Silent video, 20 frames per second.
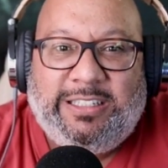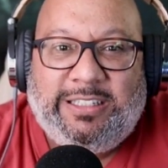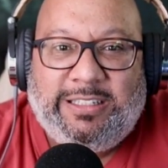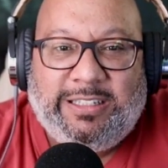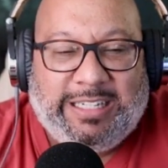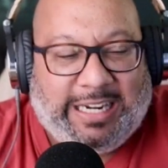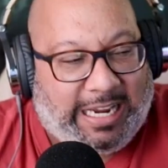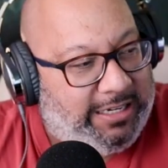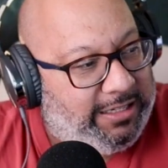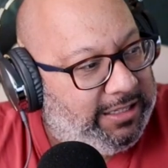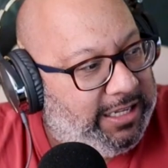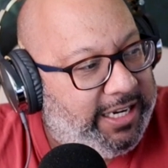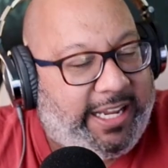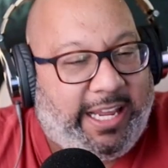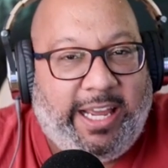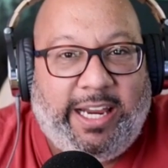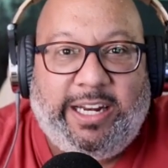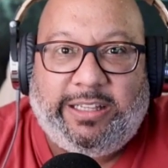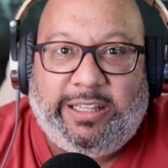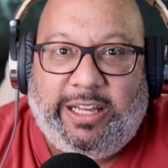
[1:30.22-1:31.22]
kind of like
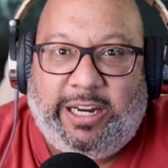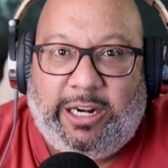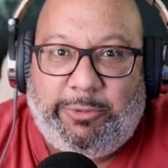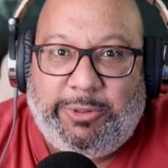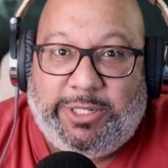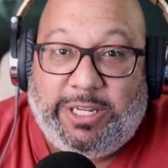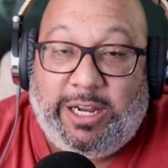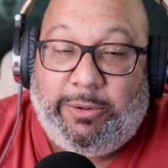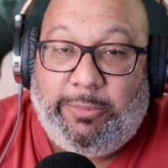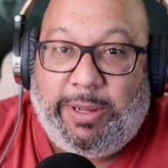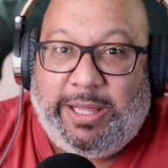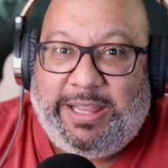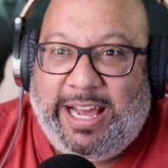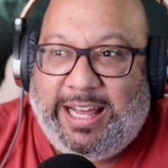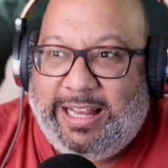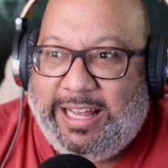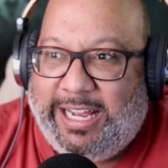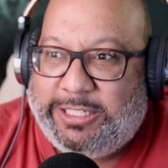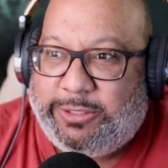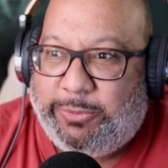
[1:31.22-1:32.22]
kitty litter. We talked about that
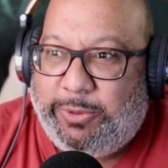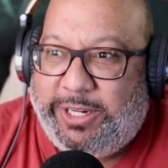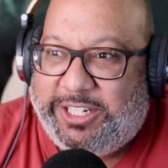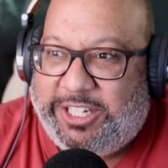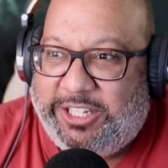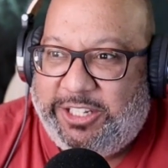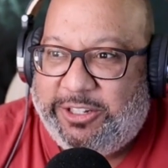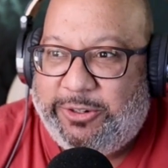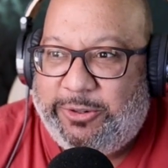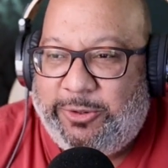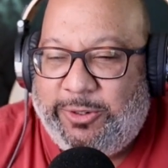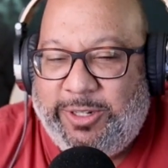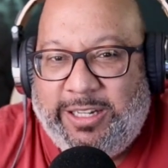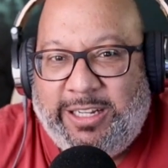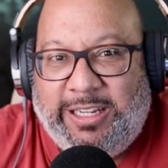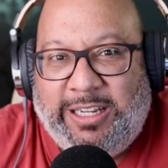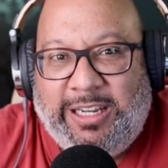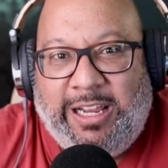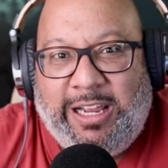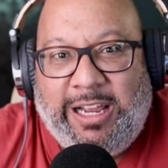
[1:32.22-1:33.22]
last week too.
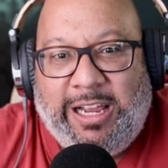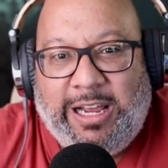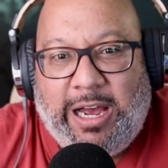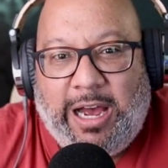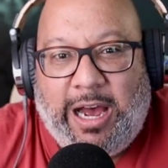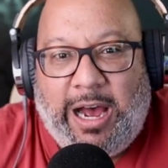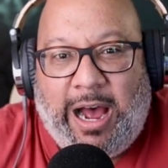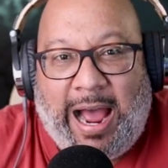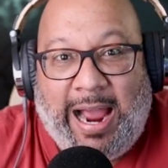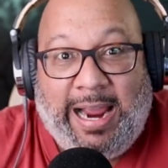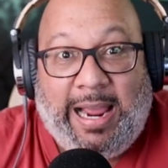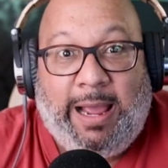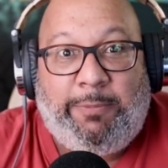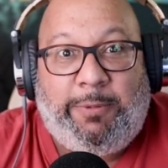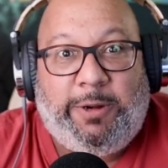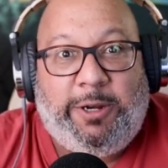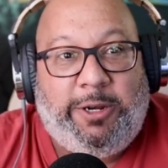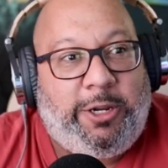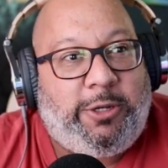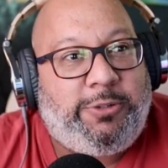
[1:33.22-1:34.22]
I happen
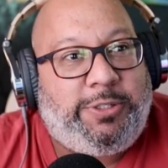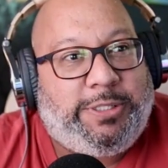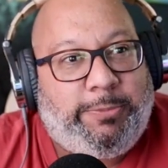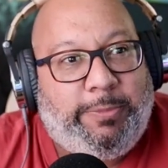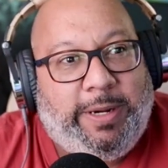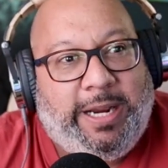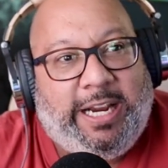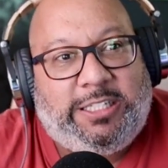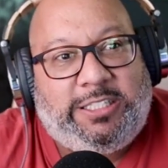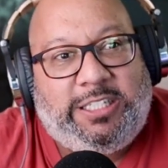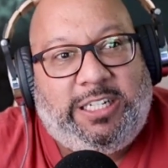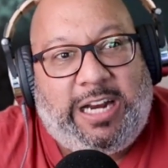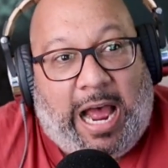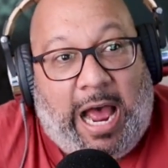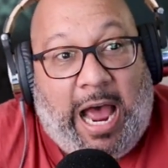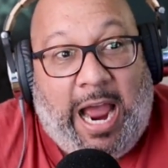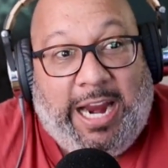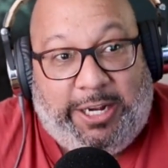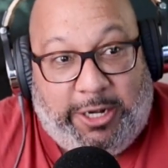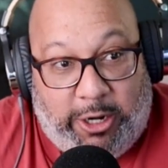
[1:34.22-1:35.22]
to know Sebastian.
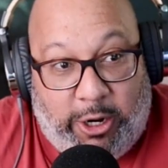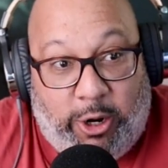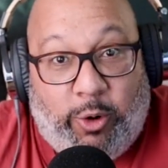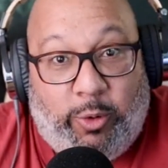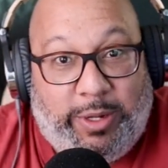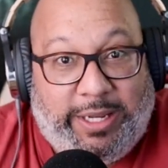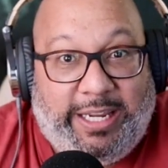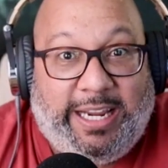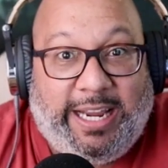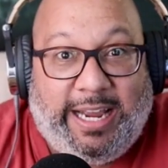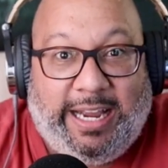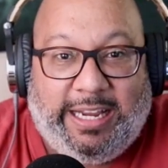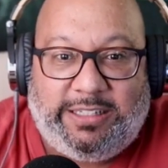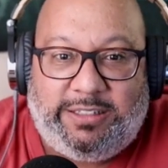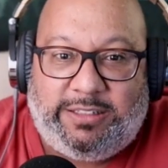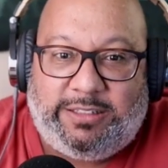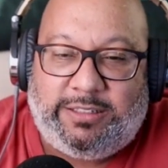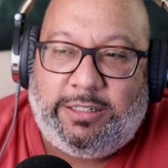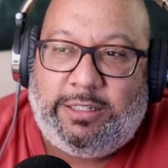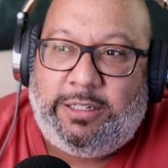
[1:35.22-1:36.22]
I know he
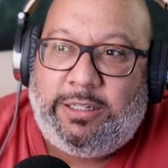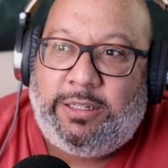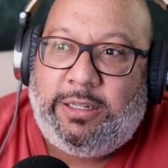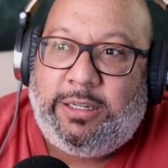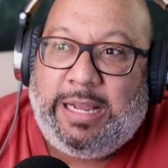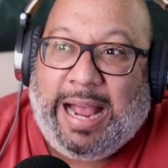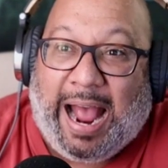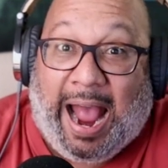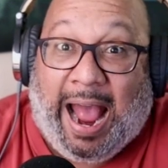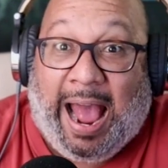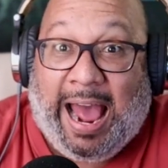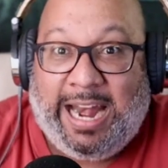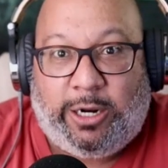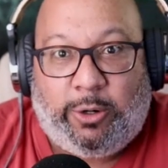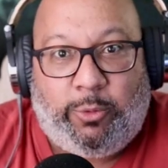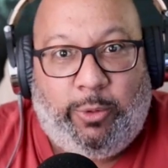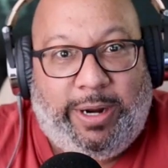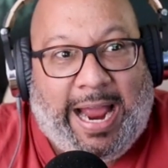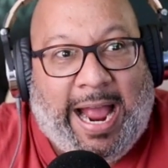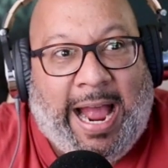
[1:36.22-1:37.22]
has
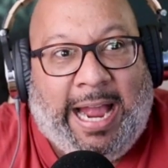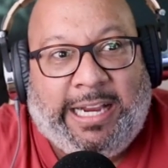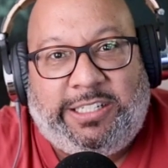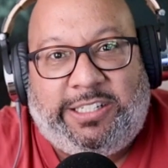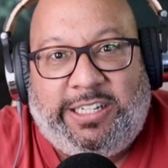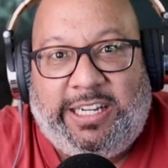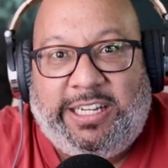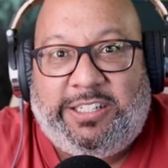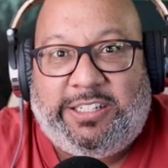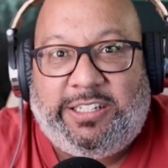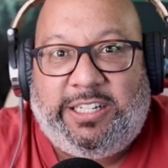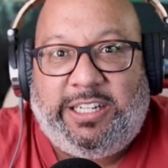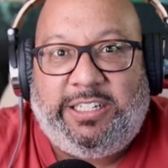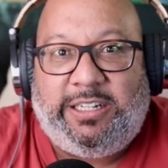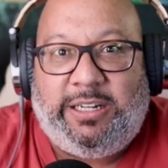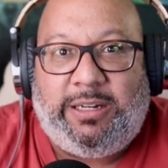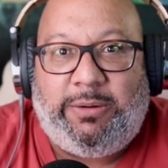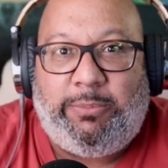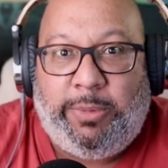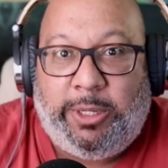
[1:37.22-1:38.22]
adequate access to
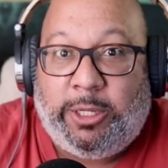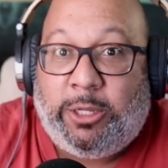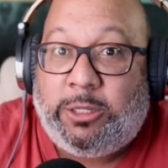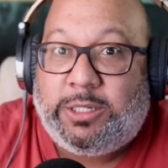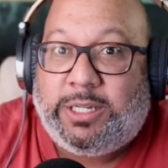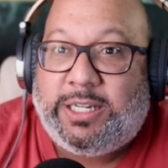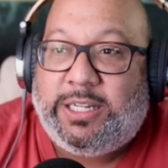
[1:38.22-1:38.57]
milk.